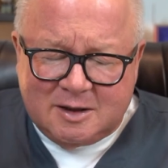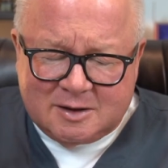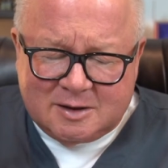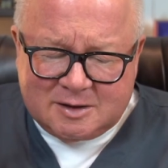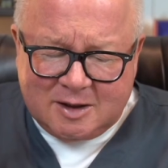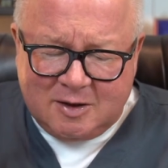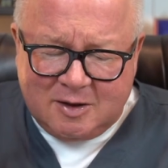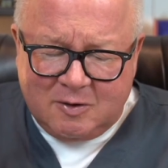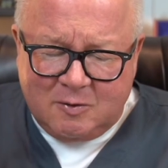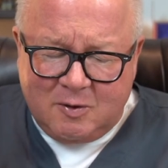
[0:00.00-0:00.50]

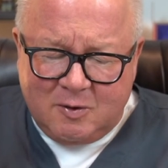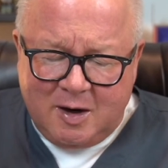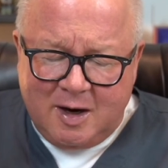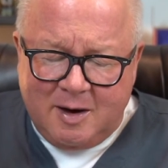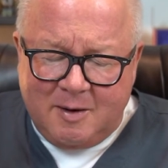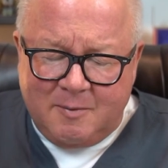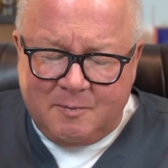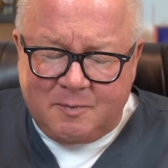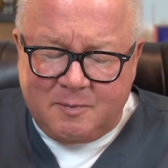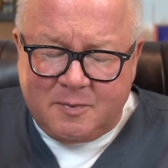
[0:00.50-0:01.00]
So
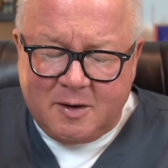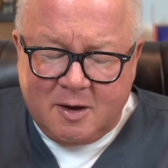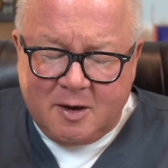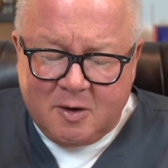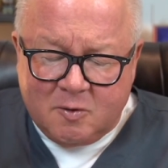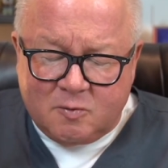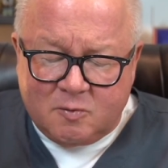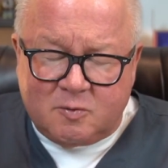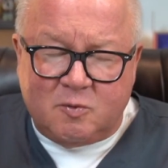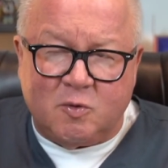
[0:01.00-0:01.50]
um,
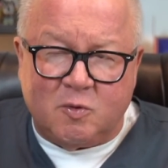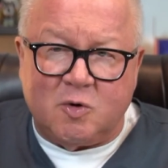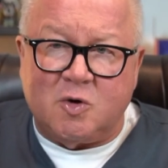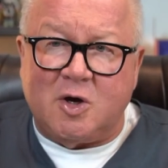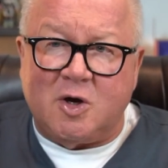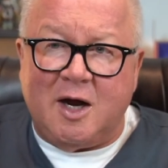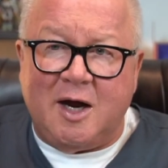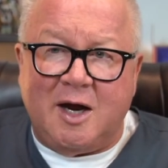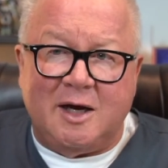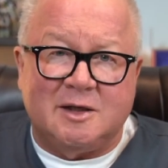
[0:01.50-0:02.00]
root
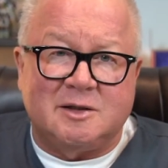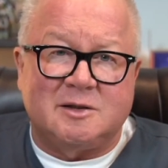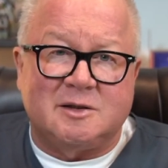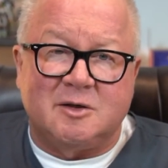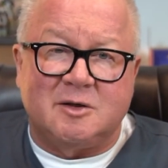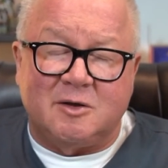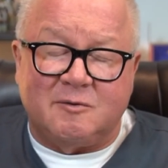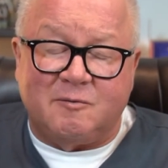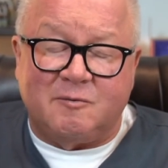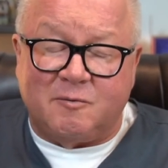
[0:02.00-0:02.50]
cause.
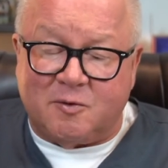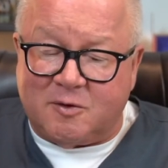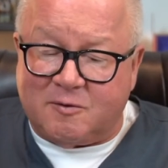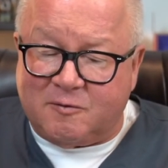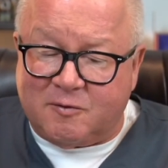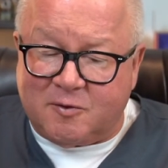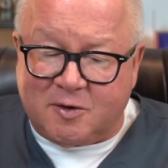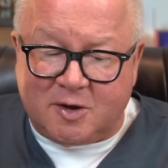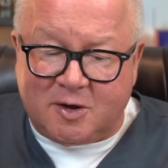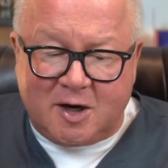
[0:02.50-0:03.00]
Look, look
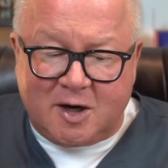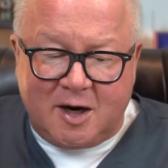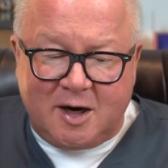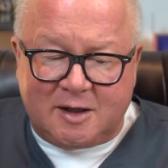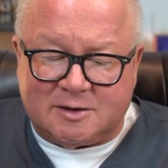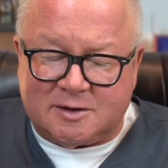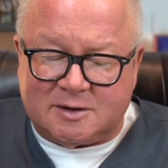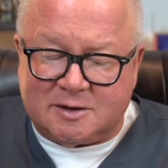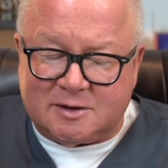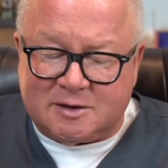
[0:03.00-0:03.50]
for the
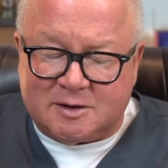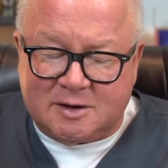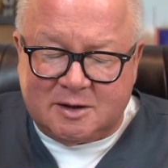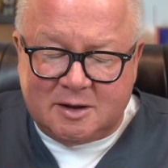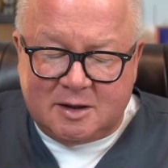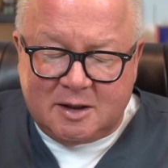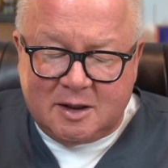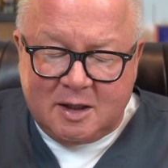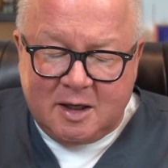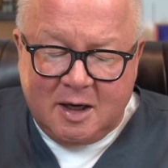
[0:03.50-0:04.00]
causes.
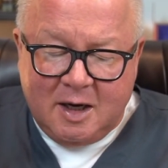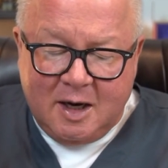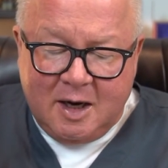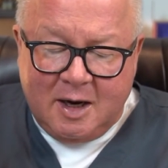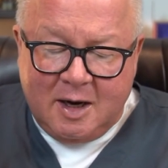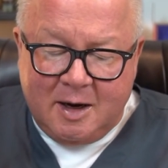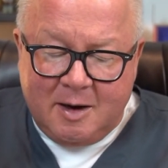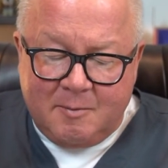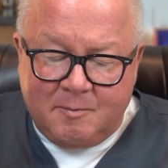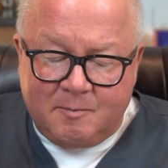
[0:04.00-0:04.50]

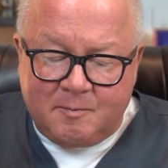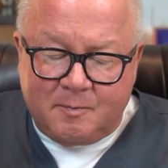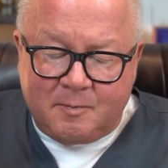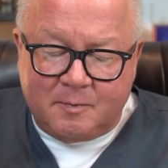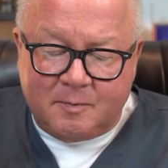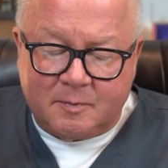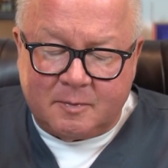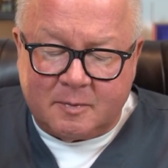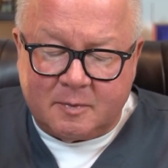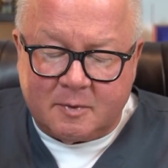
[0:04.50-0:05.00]
Um,
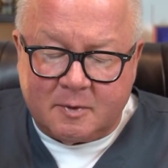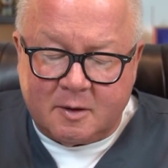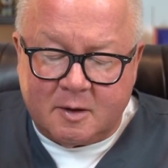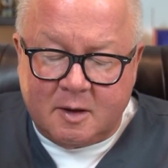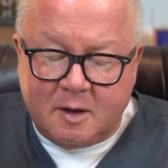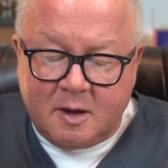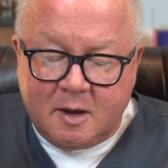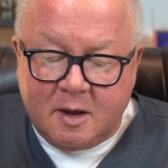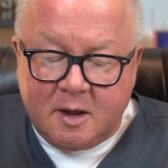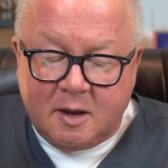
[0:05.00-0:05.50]

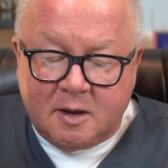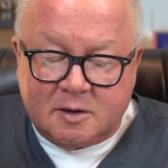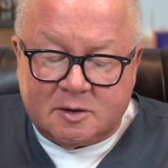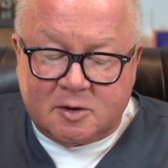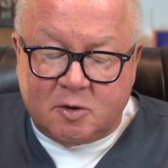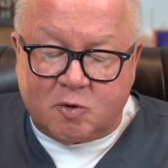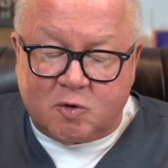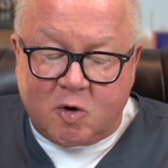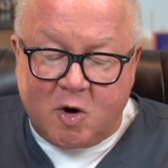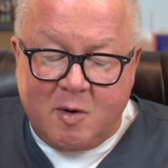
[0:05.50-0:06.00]

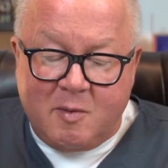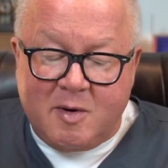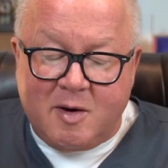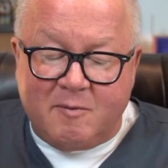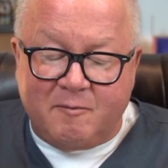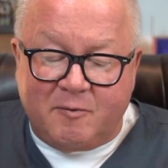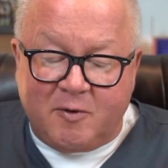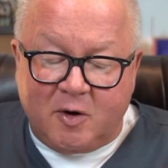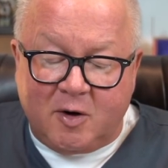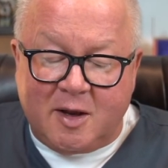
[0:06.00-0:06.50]
so
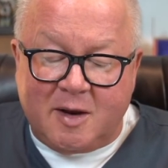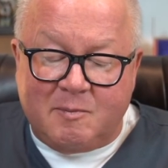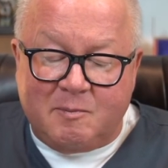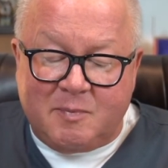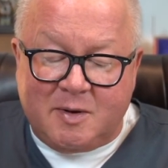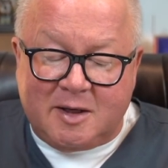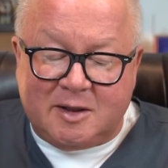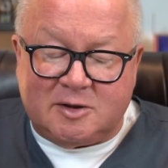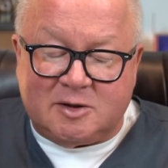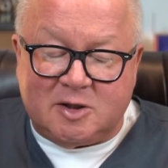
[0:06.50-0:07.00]
chromium folate
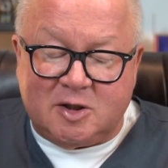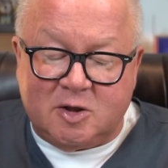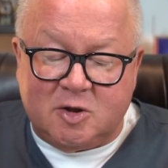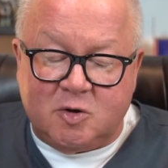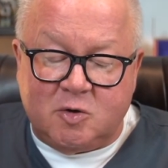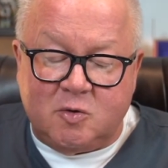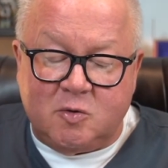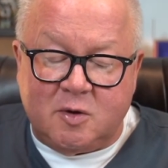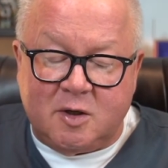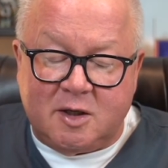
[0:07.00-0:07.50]

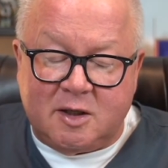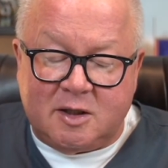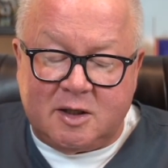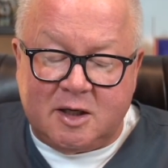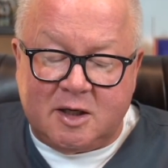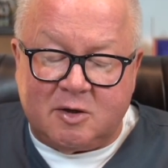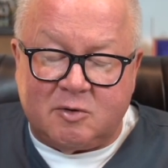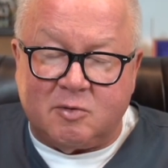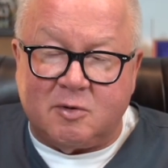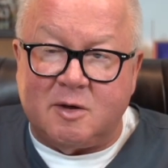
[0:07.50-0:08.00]
B2 and
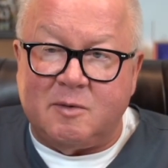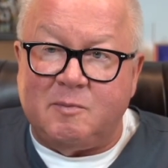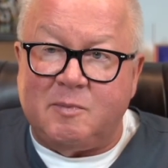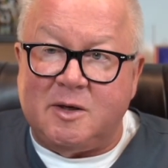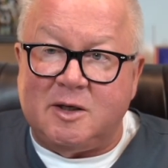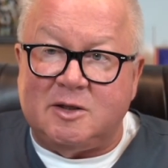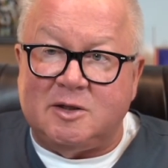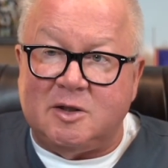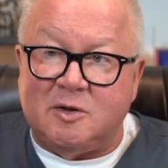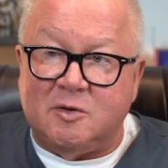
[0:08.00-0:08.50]
D3.
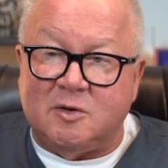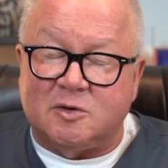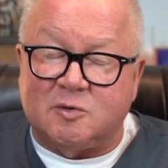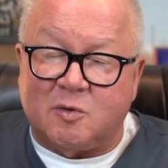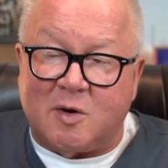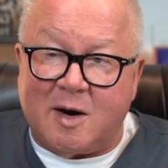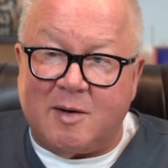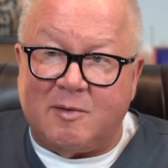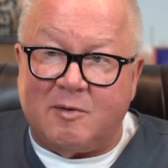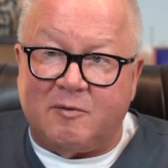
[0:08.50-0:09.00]
B2 is
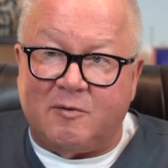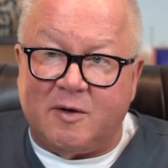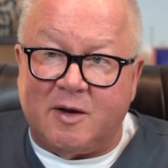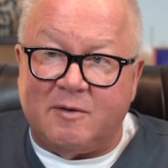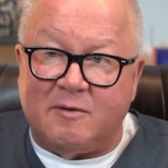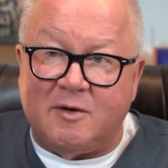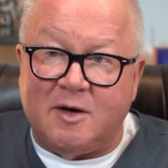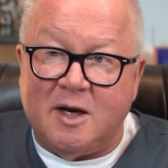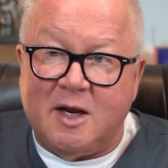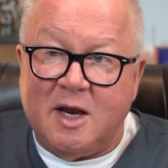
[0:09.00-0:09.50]

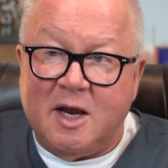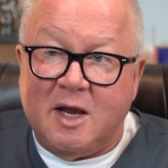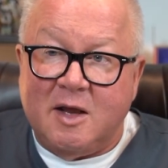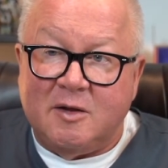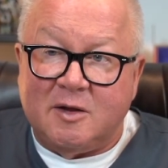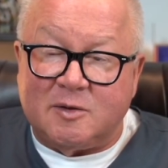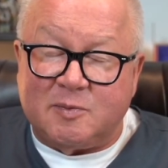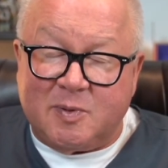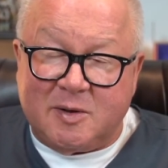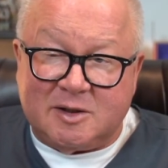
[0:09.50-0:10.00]
riboflavin.
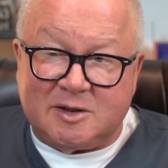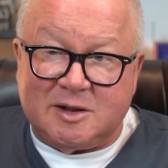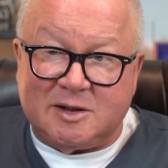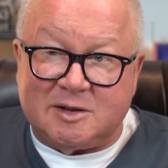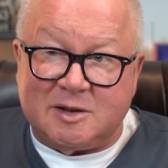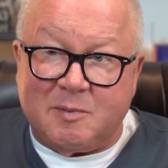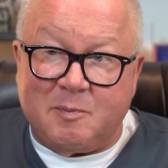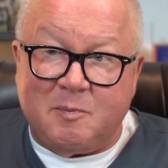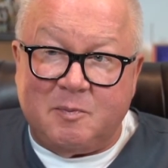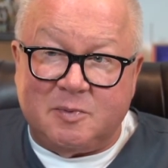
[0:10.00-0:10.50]
This patient has
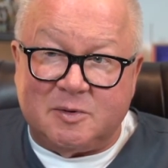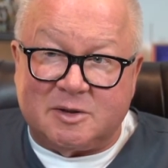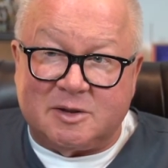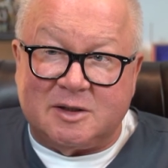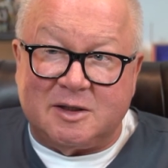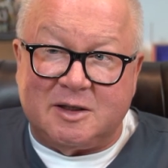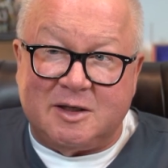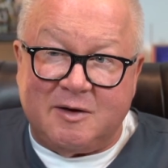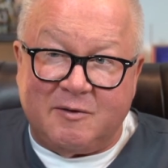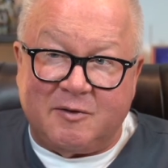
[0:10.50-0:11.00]
a
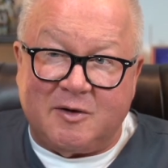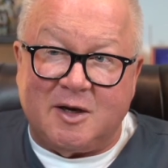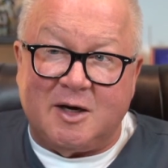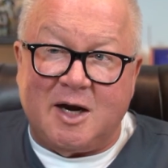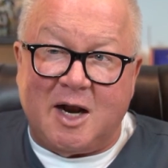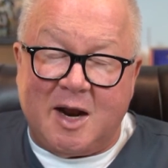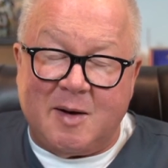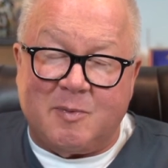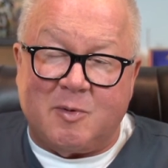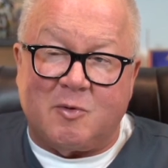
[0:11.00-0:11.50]
significant
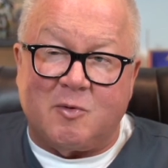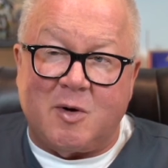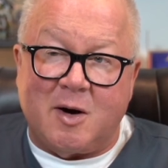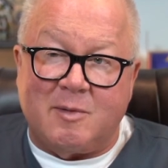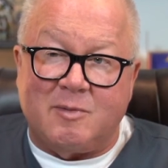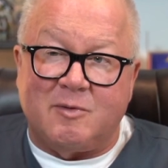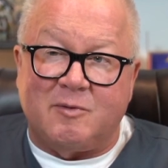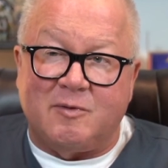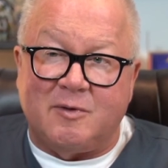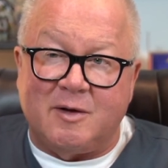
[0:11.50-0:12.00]

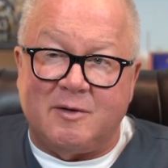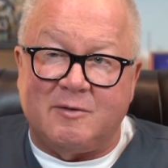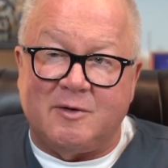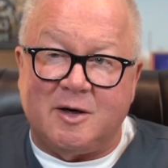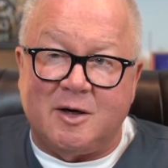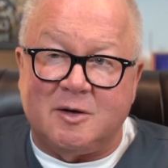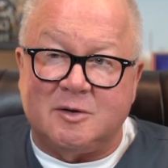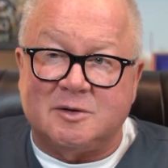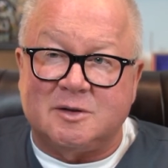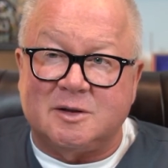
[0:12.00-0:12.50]

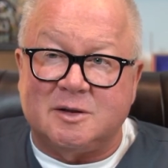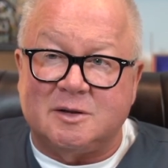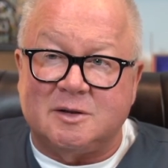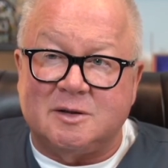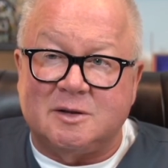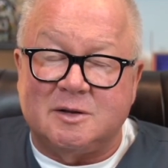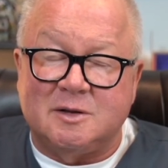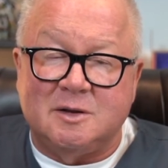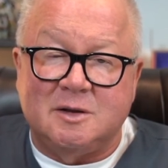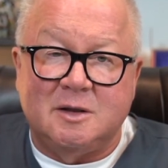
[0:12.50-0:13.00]

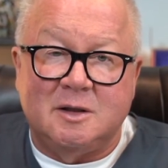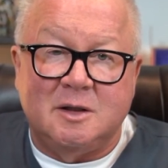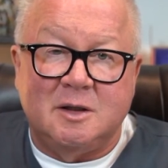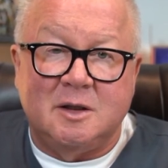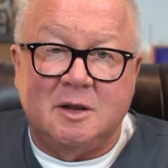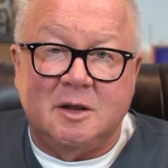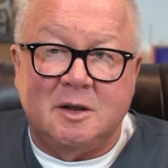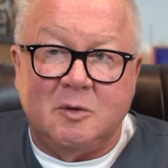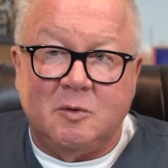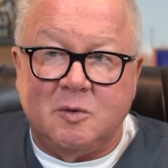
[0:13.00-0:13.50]
hyporiboflavinosis,
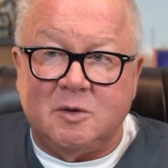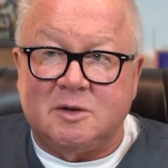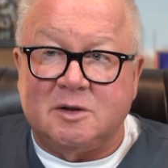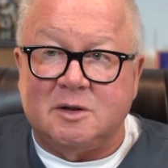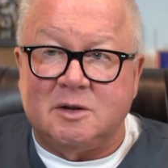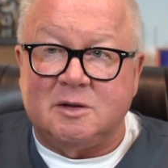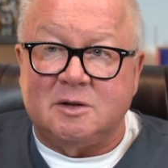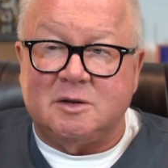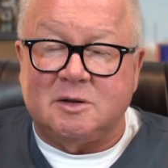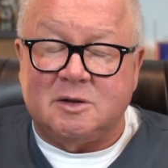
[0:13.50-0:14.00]
which
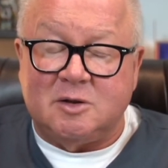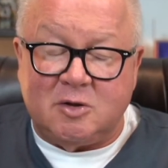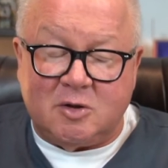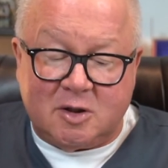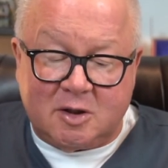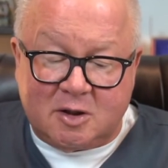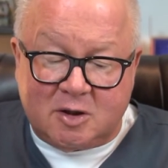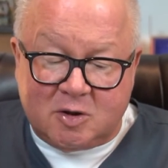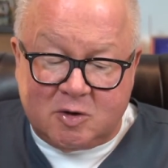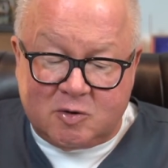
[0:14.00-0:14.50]
is, you
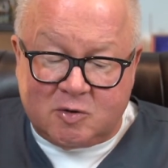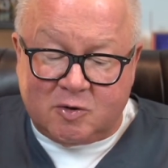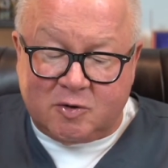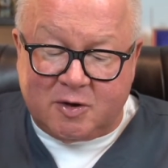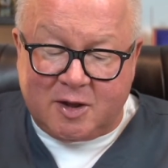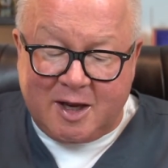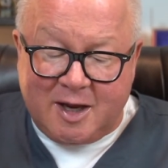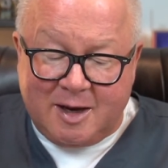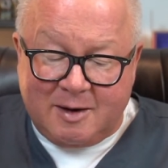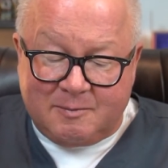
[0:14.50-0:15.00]
can Google
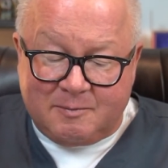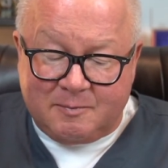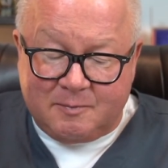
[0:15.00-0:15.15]
that.